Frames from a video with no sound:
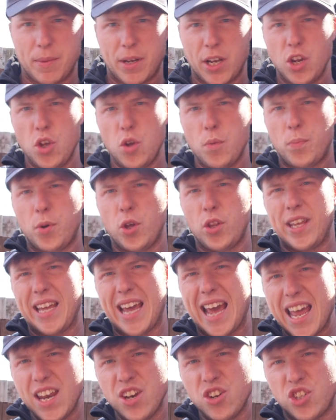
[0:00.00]
going to put the
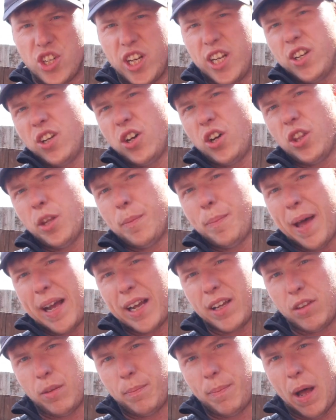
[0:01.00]
engine on the back
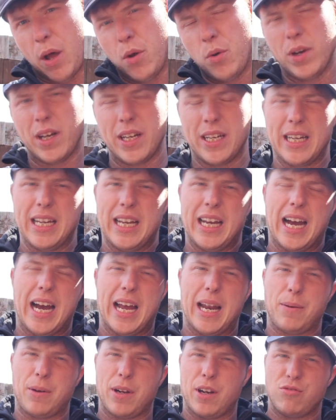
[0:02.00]
of the boat
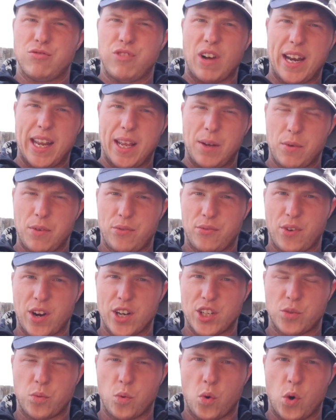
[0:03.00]
and I'm going to run it with
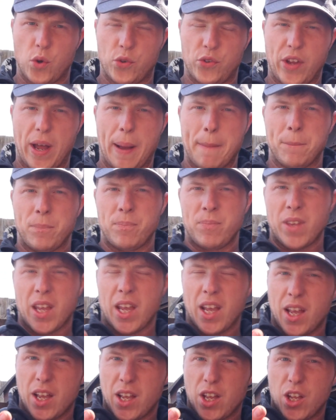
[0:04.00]
fresh water.
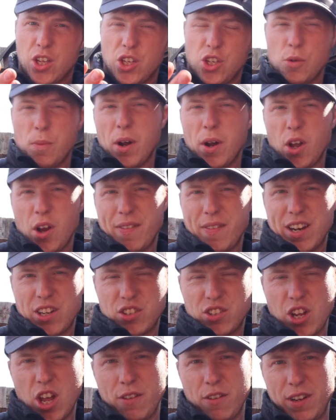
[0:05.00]
You might not have had a
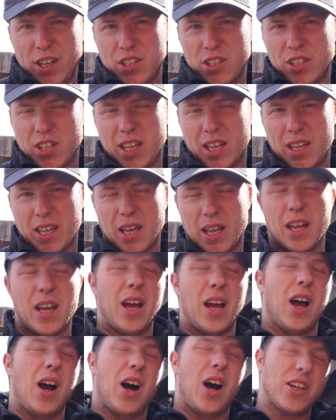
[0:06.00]
service,
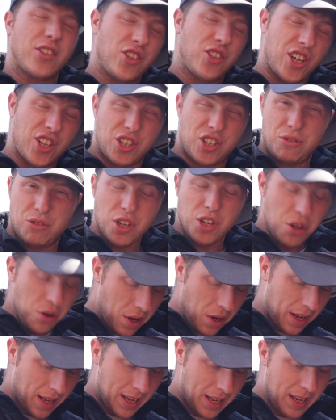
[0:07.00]
I suggest you do.
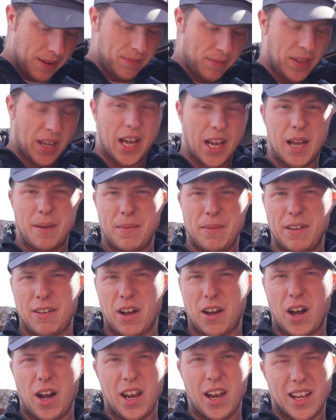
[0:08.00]
I
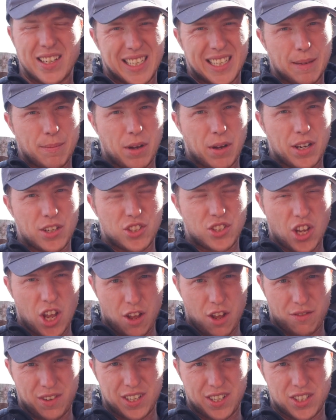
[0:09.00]
like to get my
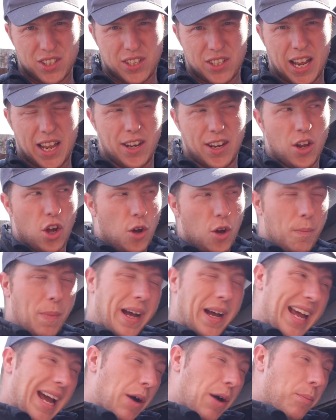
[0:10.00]
service done on
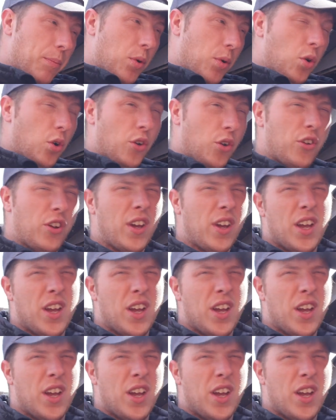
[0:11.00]
my outboard